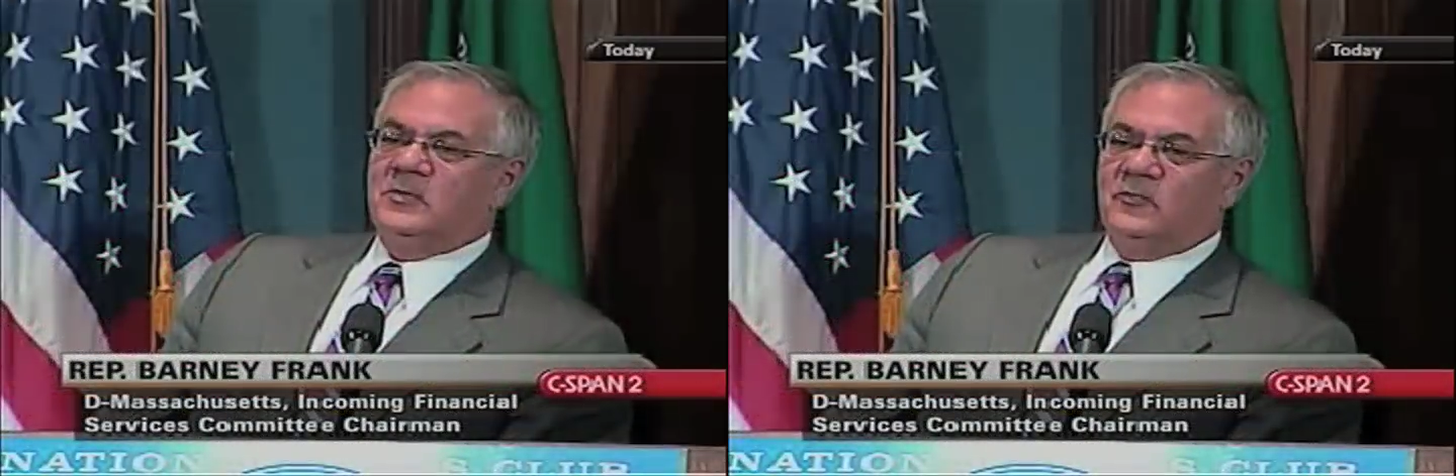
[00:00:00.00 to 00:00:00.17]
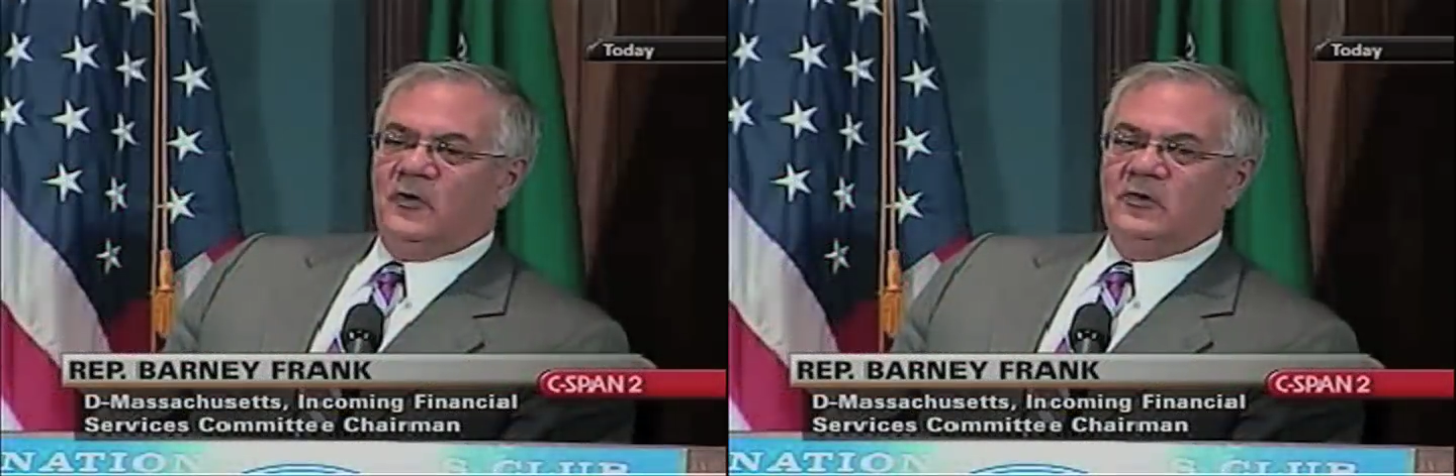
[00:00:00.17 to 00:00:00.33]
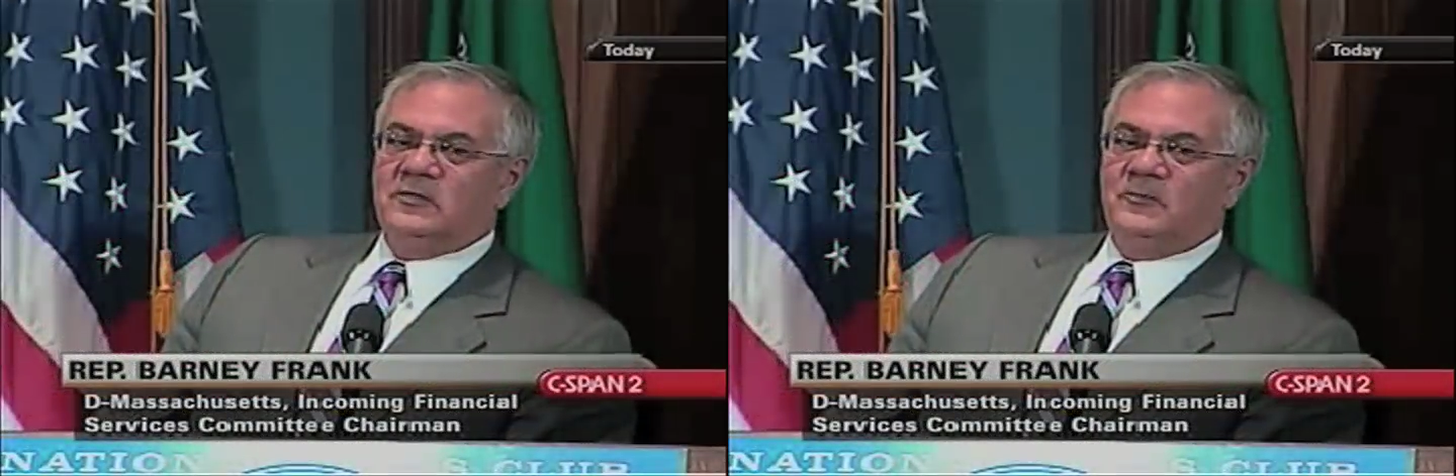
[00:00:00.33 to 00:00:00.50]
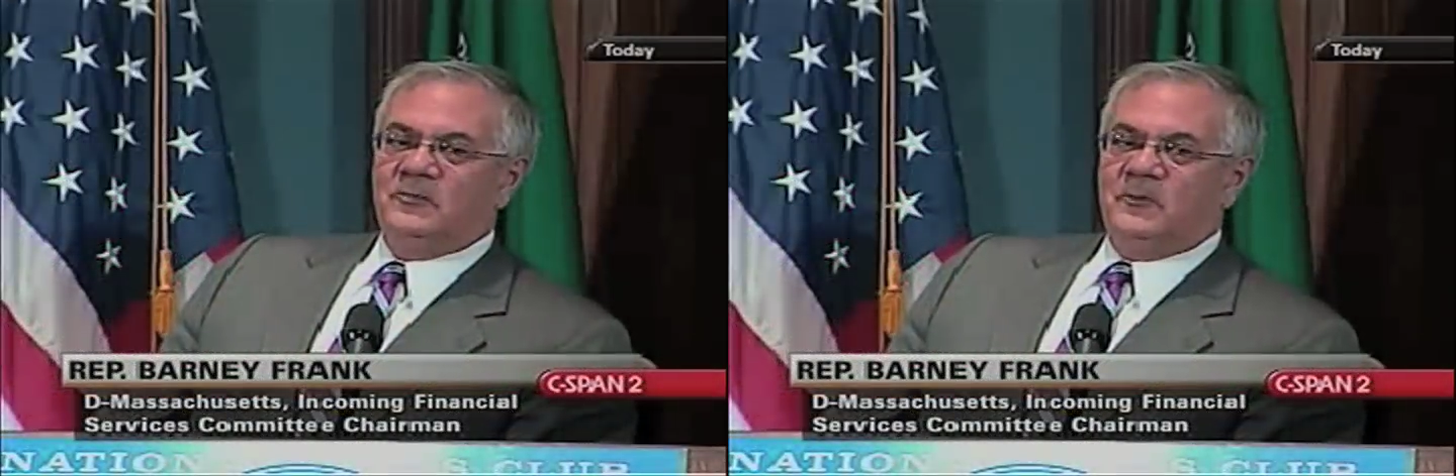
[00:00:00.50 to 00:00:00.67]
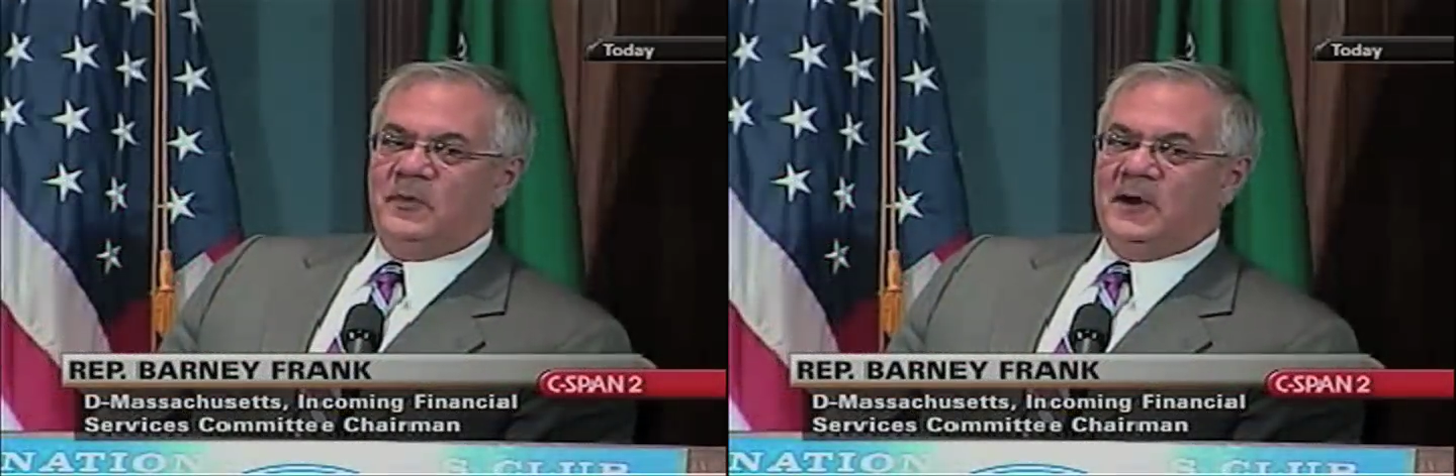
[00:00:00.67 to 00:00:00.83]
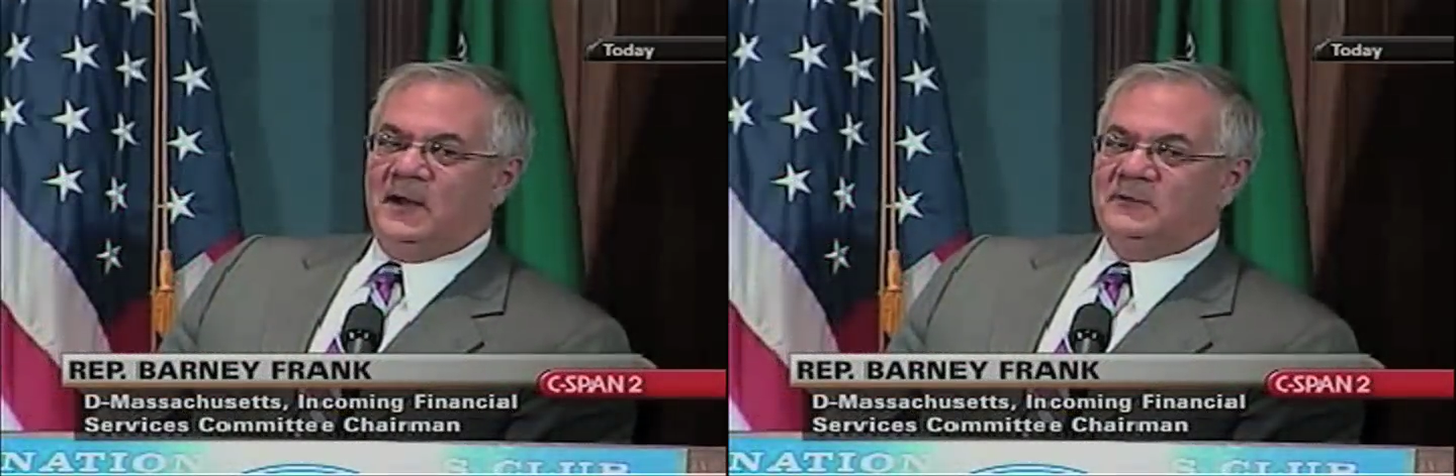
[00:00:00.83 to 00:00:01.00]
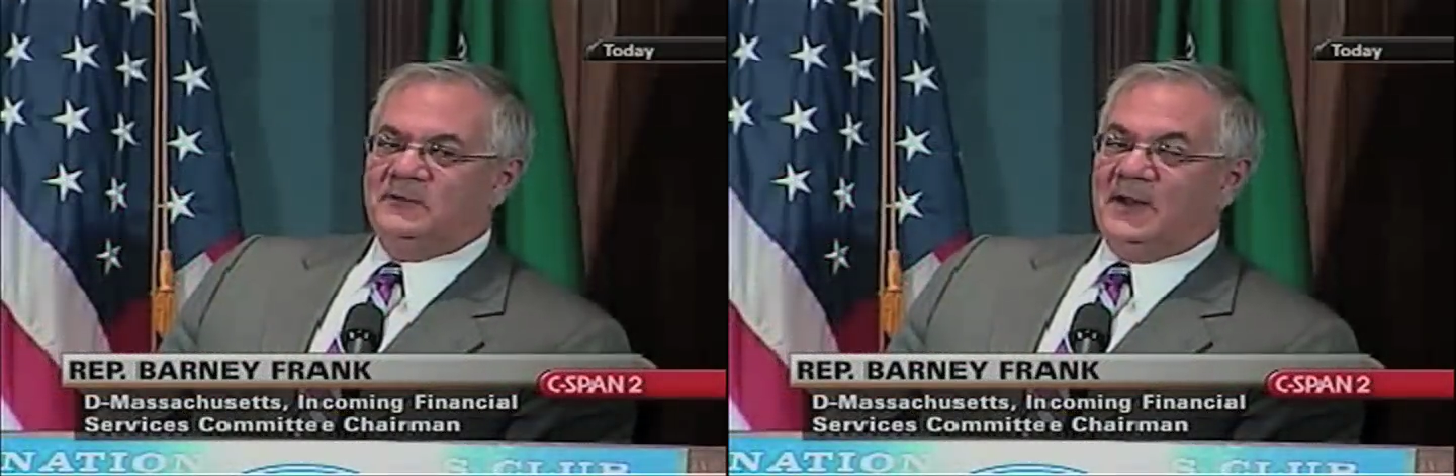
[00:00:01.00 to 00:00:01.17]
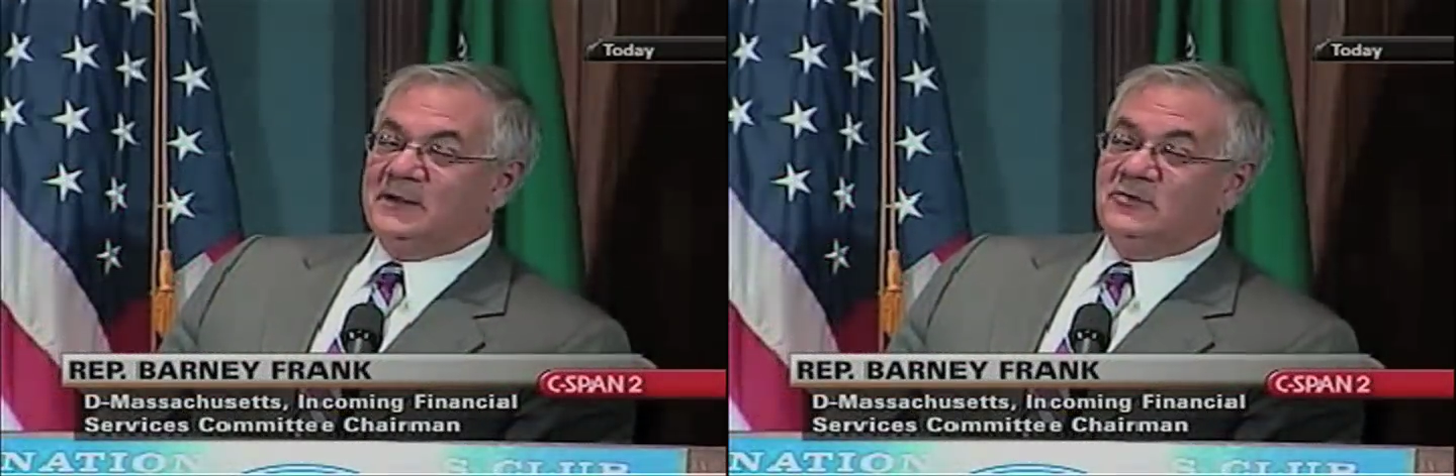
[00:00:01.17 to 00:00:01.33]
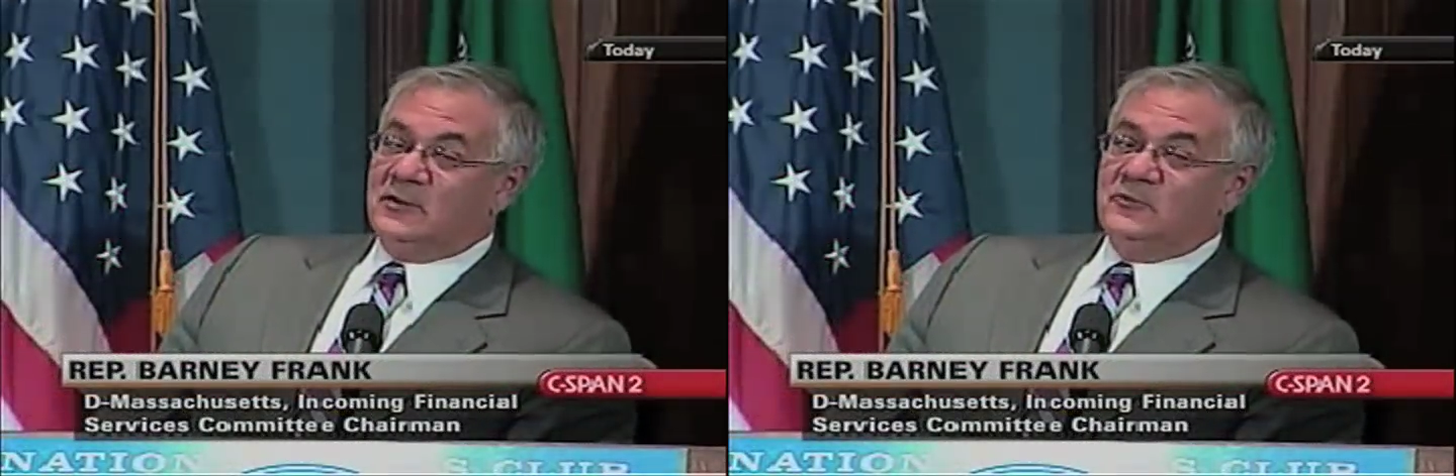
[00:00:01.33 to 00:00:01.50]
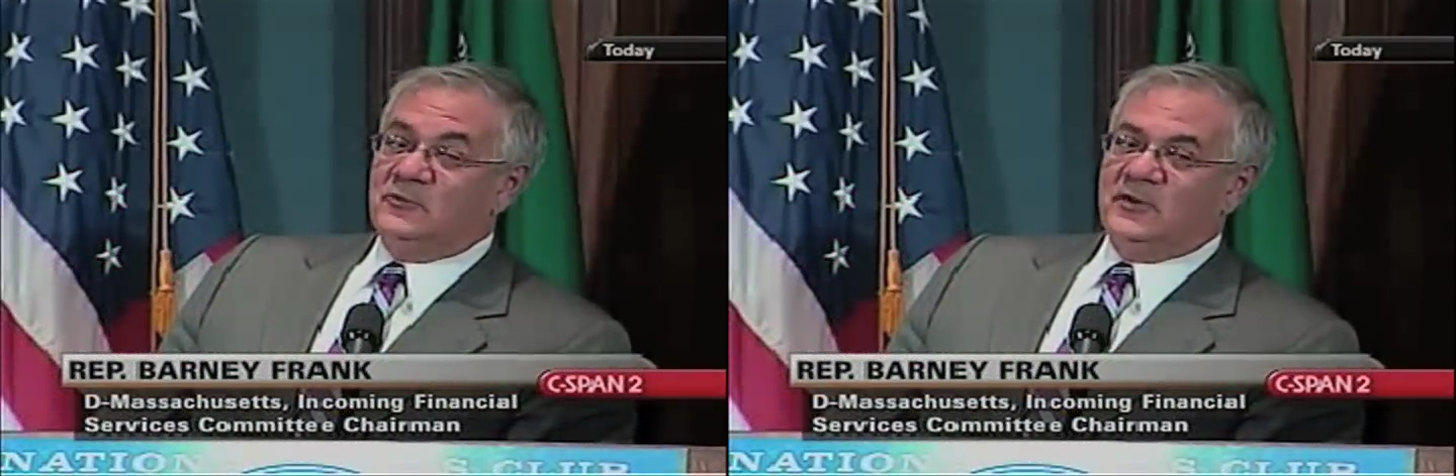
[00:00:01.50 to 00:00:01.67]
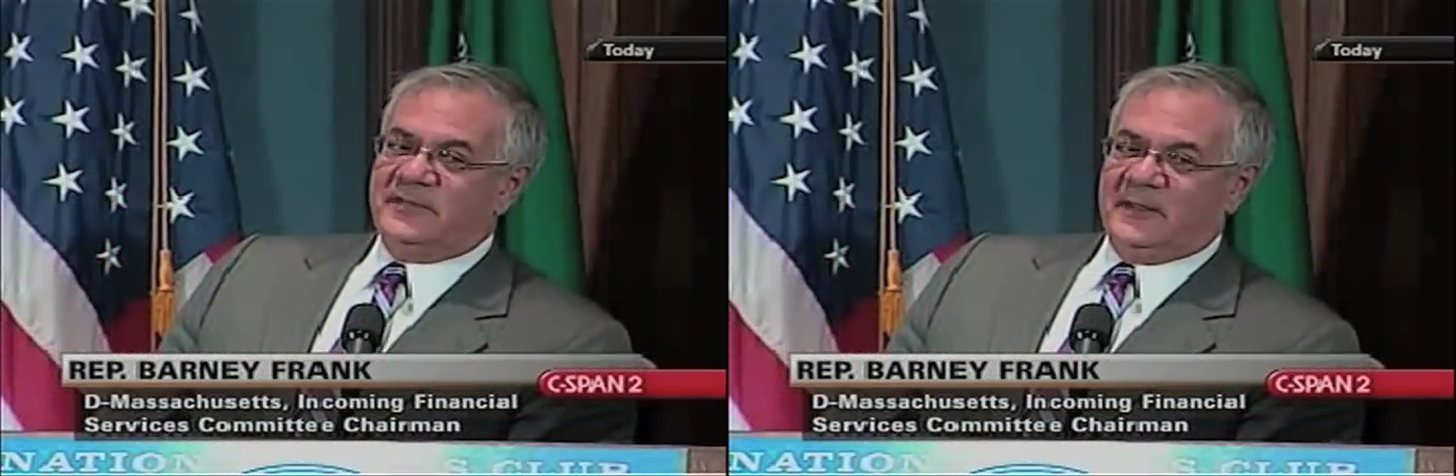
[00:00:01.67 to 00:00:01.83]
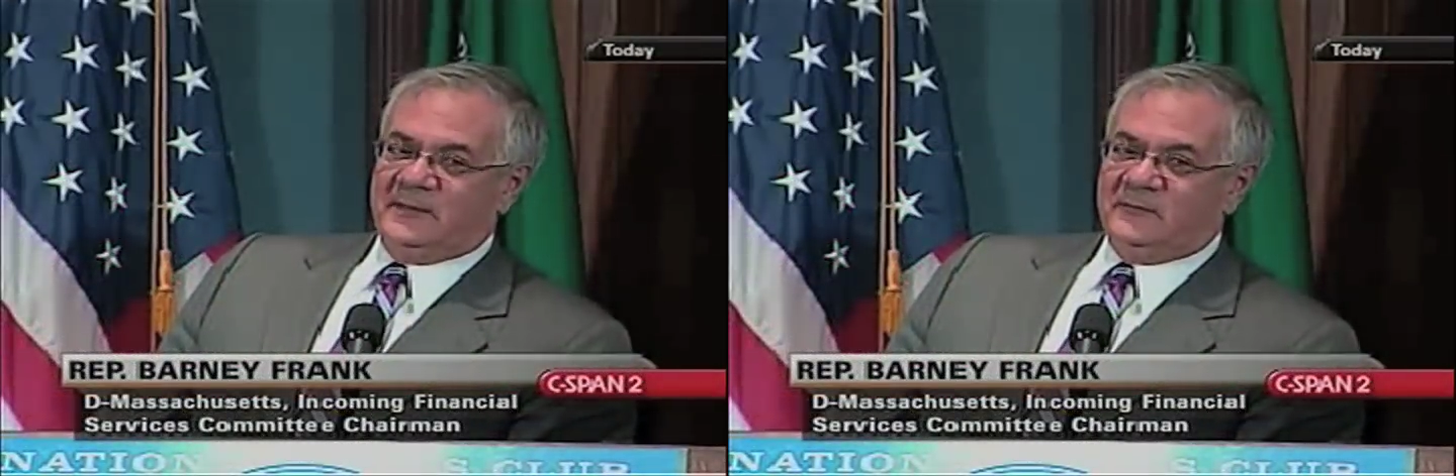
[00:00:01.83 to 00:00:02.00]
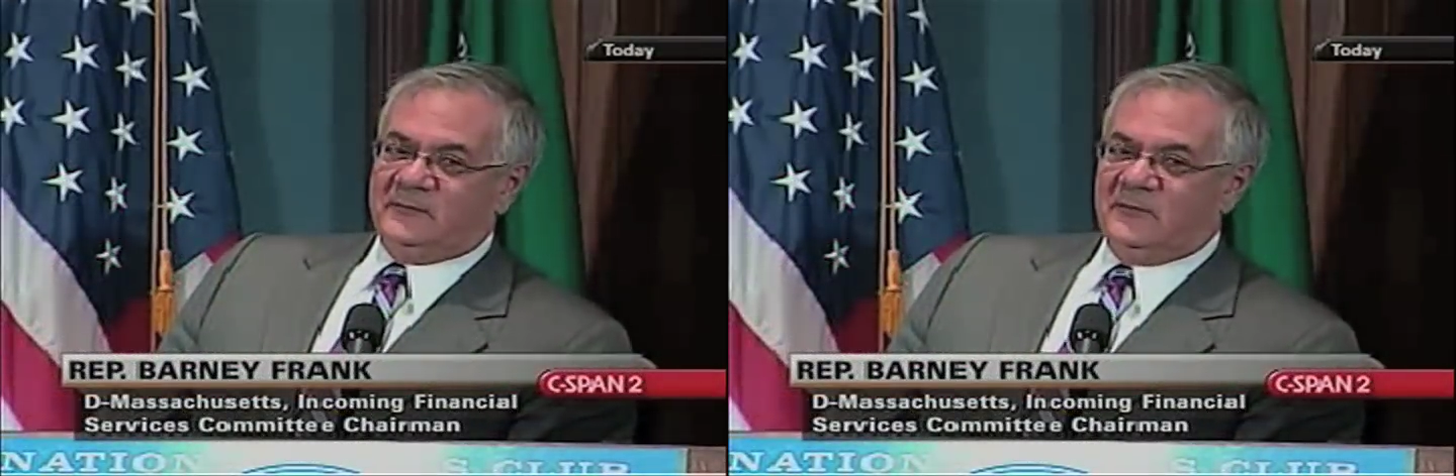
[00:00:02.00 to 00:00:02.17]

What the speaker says: words, but I'm not so good with things.